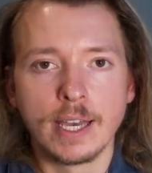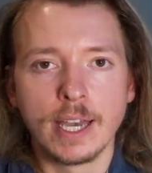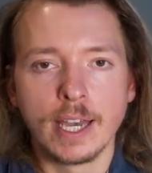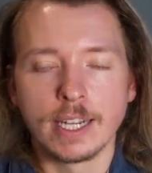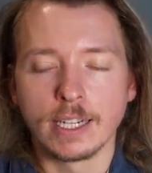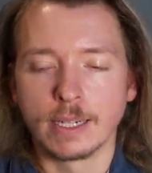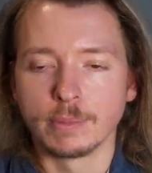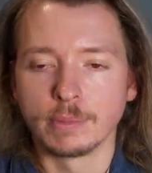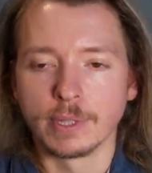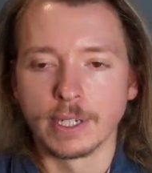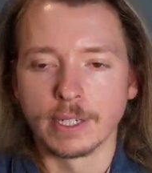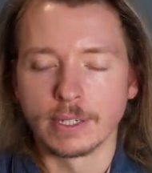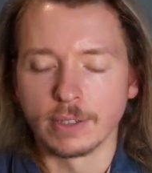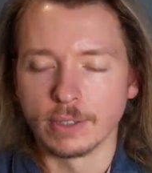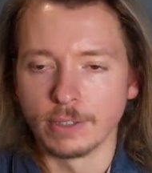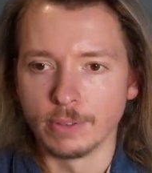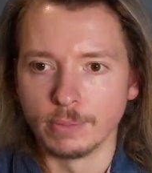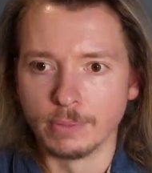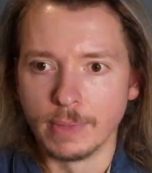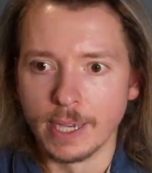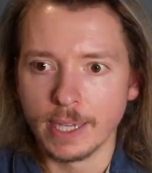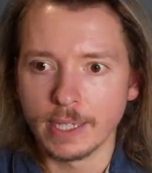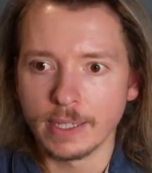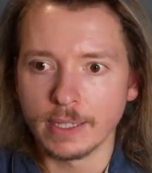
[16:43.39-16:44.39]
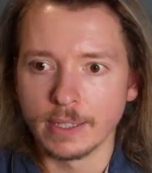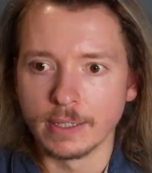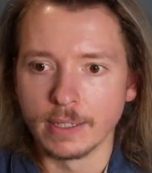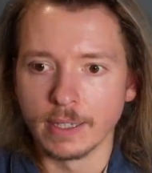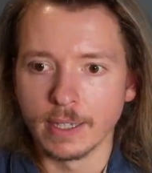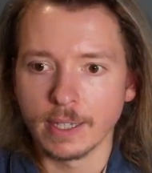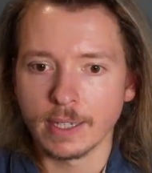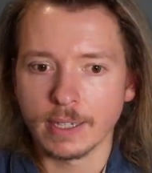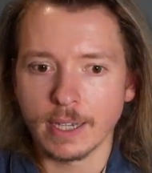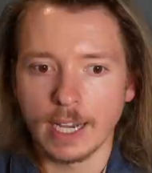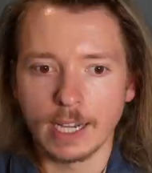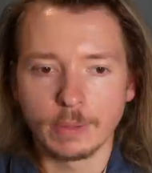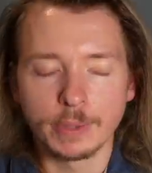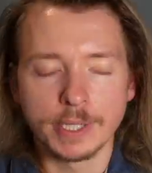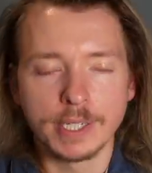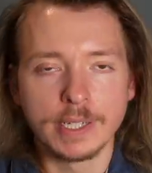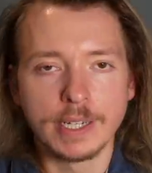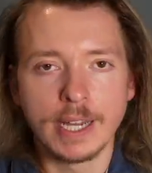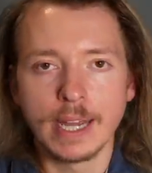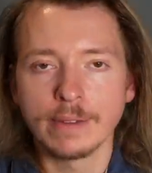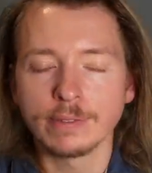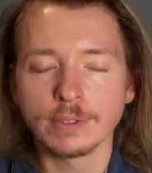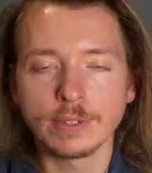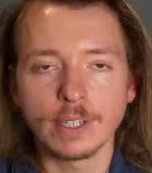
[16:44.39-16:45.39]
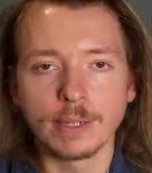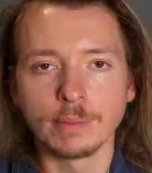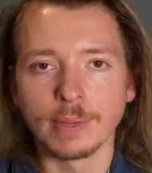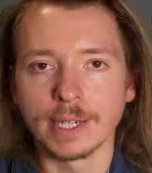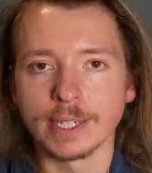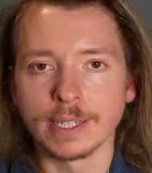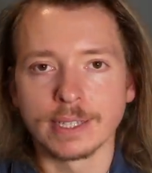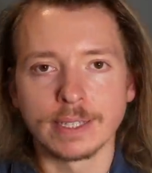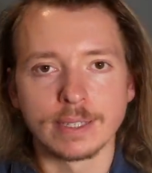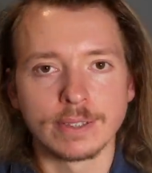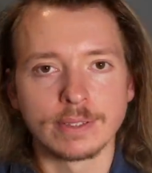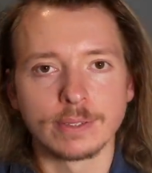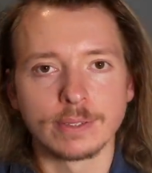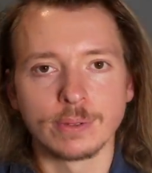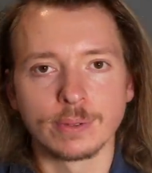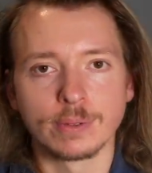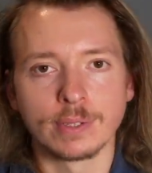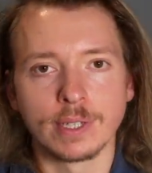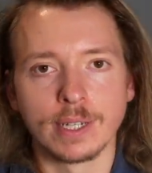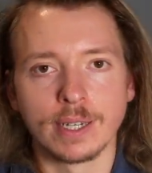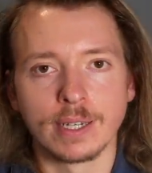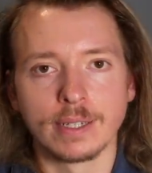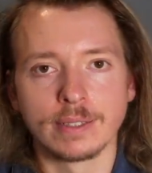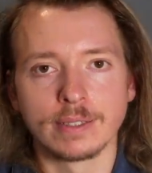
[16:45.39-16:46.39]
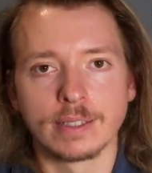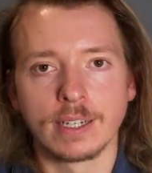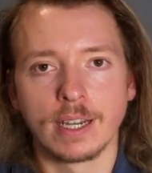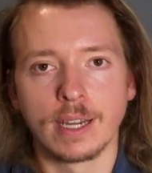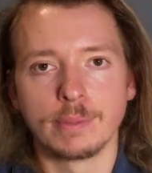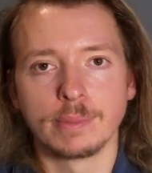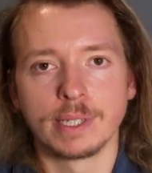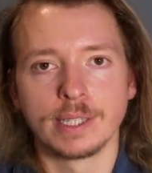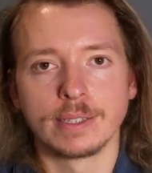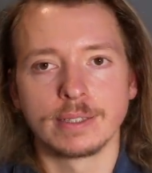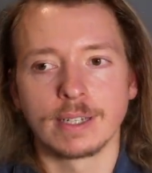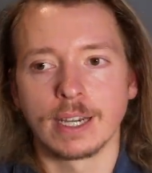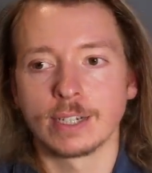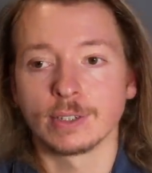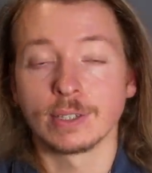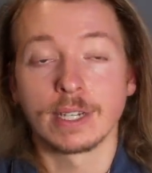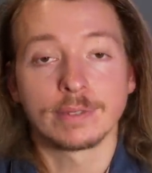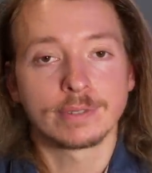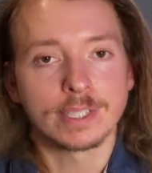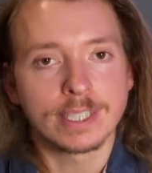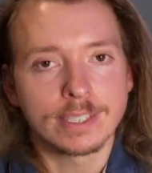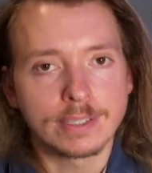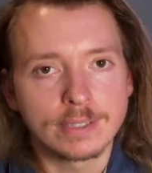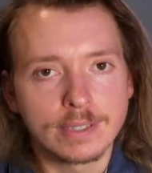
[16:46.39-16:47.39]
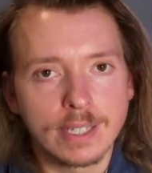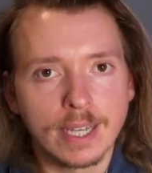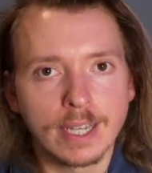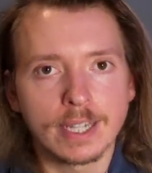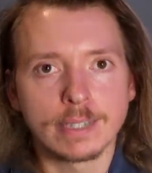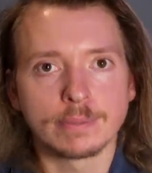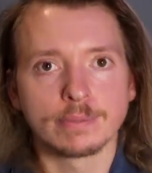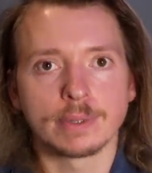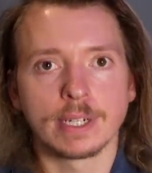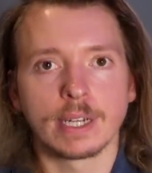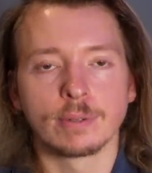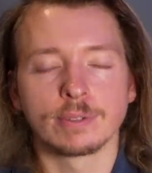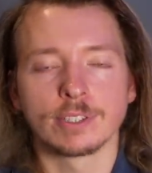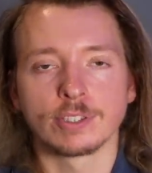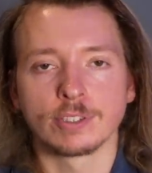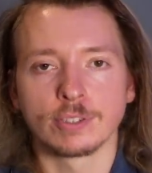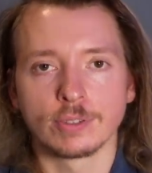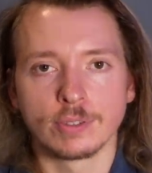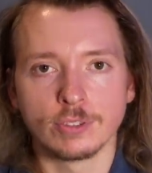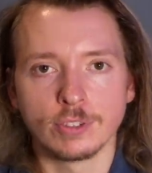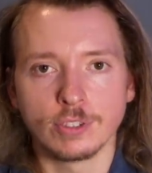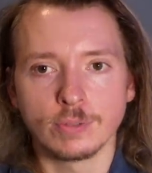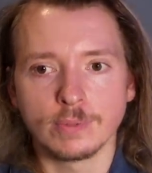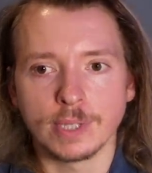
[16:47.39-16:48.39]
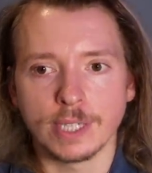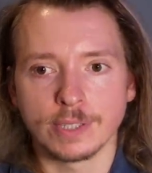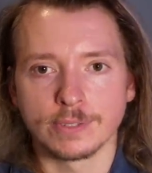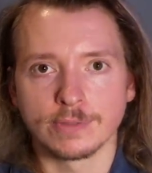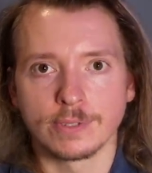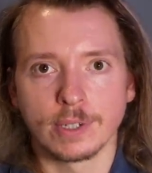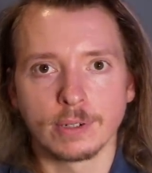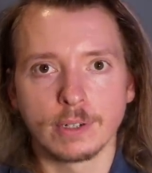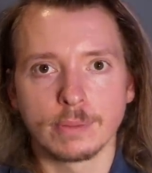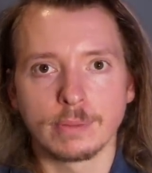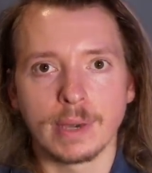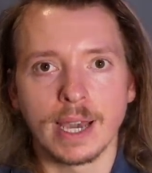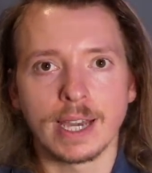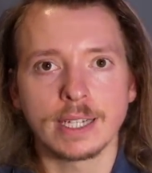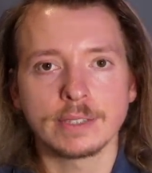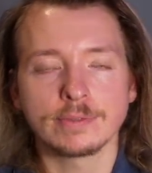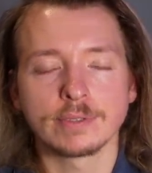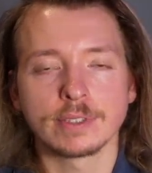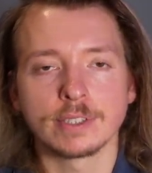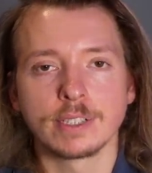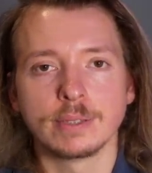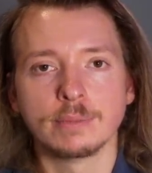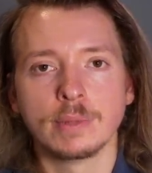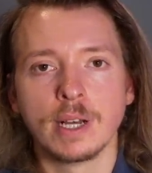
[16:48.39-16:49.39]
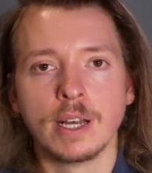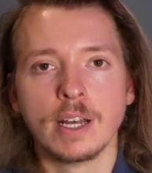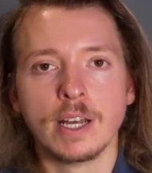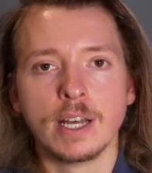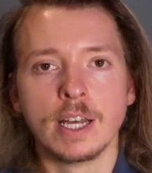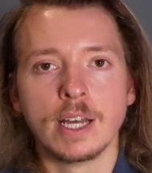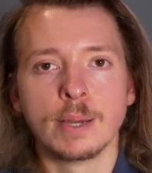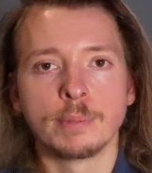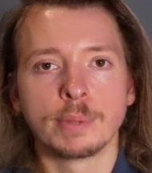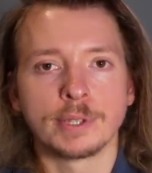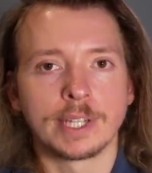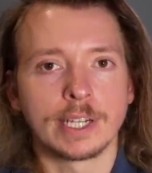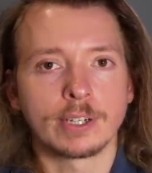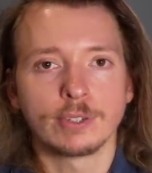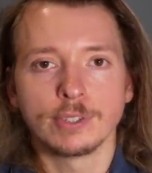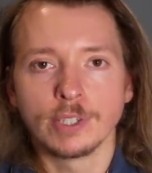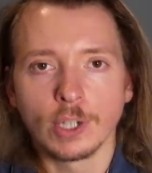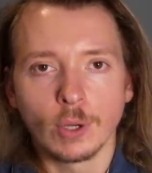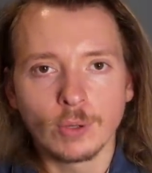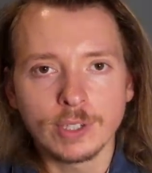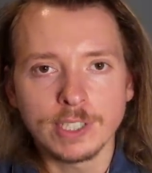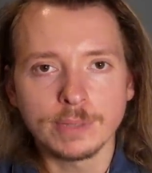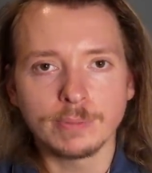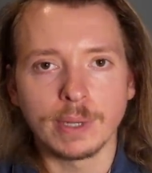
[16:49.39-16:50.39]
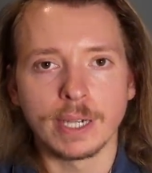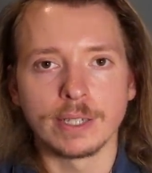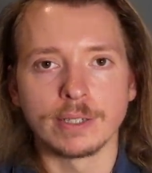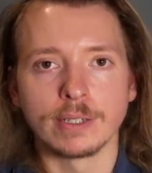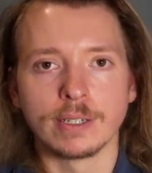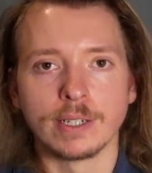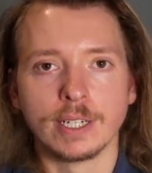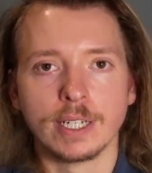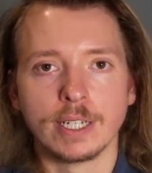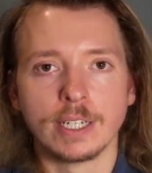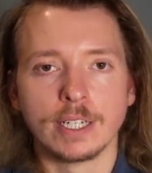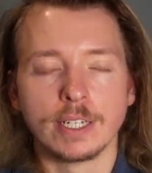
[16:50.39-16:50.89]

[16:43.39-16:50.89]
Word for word: And I'm like, oh man, like I would never let my kid do that. I mean, I don't have kids yet, but I would assume that's very bad for them. But they don't know any better.